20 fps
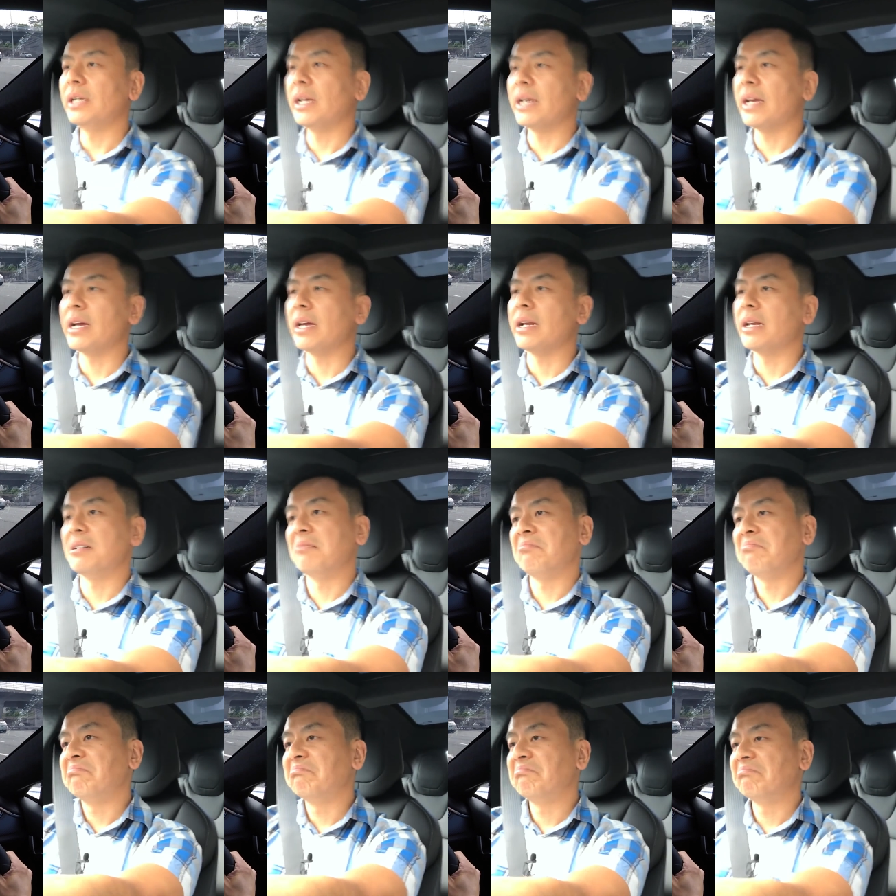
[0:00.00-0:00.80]

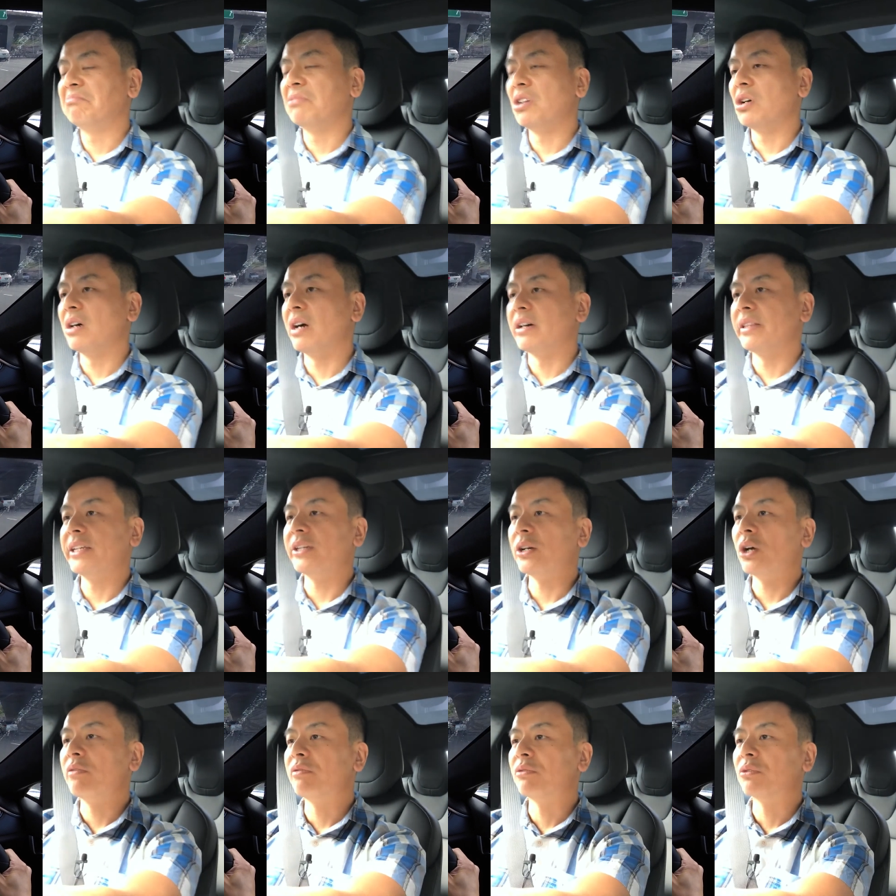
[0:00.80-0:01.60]
and I
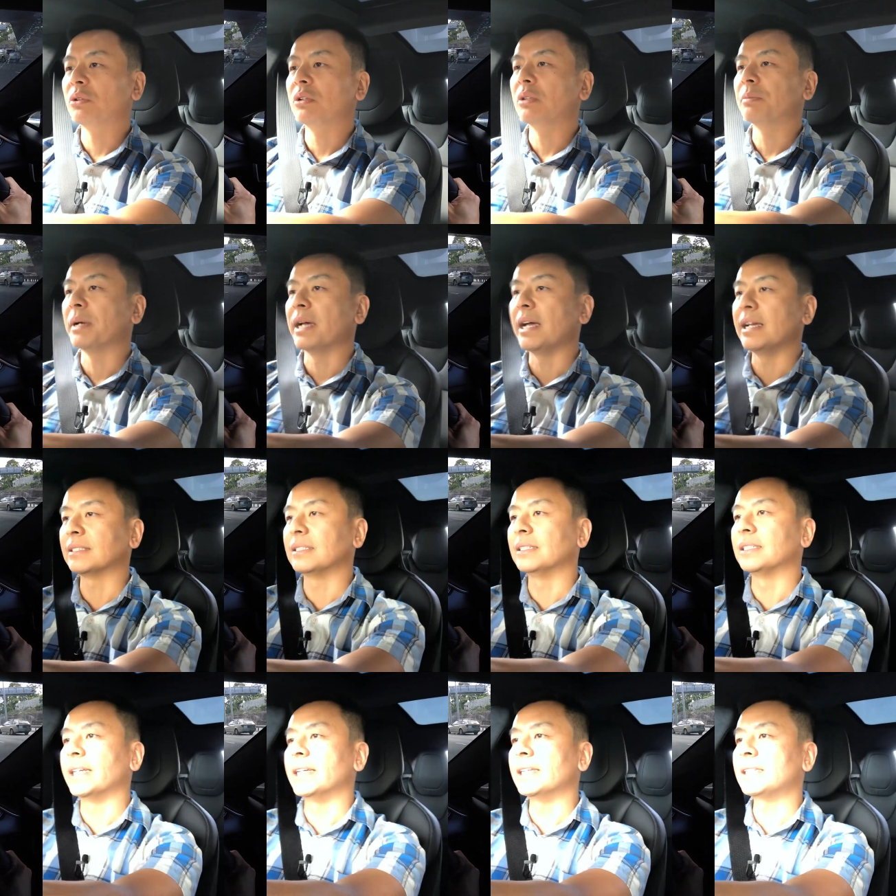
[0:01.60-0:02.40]
think overall it passed
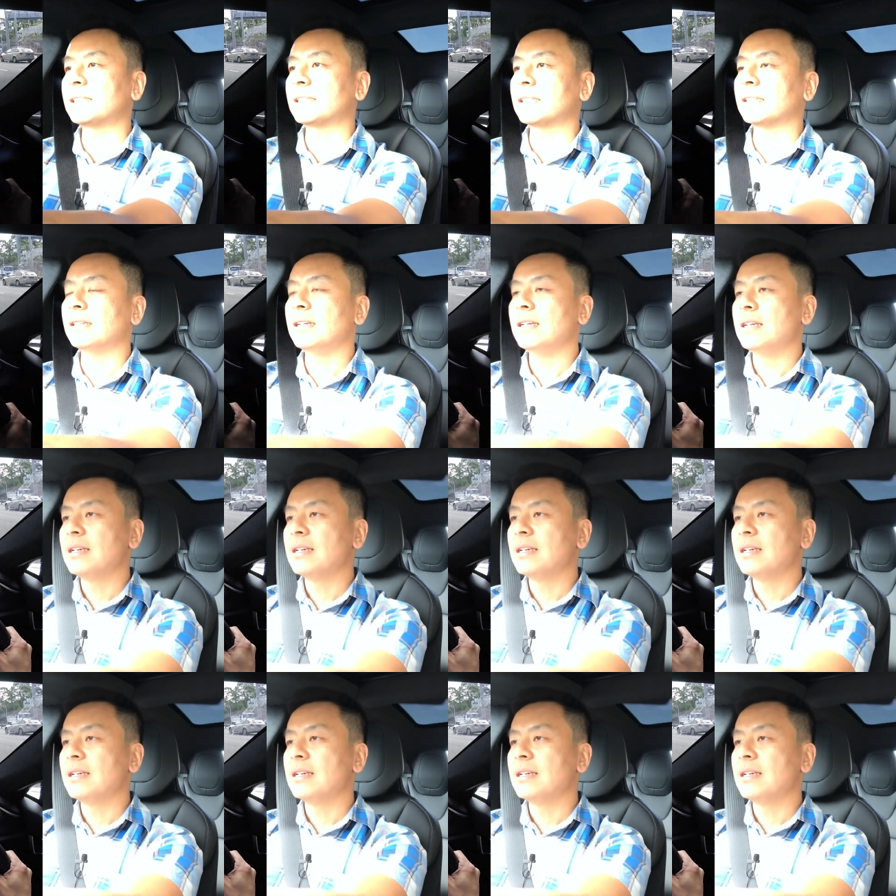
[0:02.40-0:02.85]
the test.